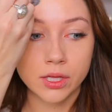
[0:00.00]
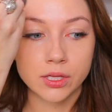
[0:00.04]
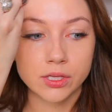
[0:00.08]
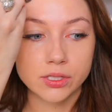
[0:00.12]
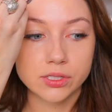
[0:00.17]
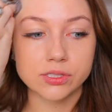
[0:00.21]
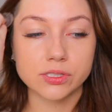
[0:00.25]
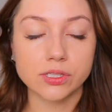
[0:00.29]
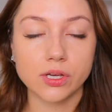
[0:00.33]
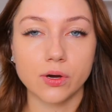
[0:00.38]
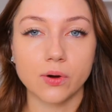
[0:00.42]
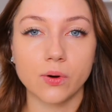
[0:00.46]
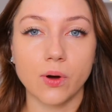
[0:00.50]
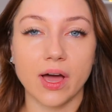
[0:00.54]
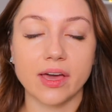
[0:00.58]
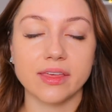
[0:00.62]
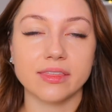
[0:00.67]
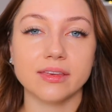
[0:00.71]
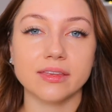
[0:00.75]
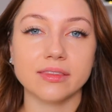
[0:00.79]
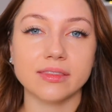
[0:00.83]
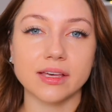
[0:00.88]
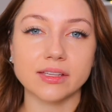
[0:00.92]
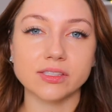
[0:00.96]
So I
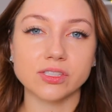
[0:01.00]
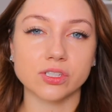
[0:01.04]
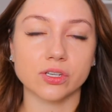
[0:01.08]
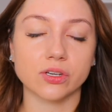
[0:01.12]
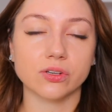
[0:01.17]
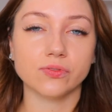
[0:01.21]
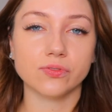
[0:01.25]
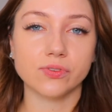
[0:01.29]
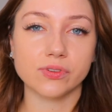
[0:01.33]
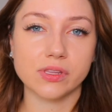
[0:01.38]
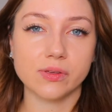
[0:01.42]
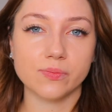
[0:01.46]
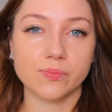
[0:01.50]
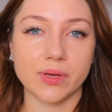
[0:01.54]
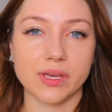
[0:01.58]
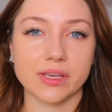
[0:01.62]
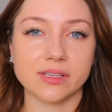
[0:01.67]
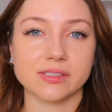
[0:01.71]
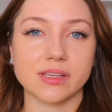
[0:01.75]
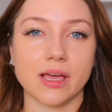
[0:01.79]
think that's good for the base.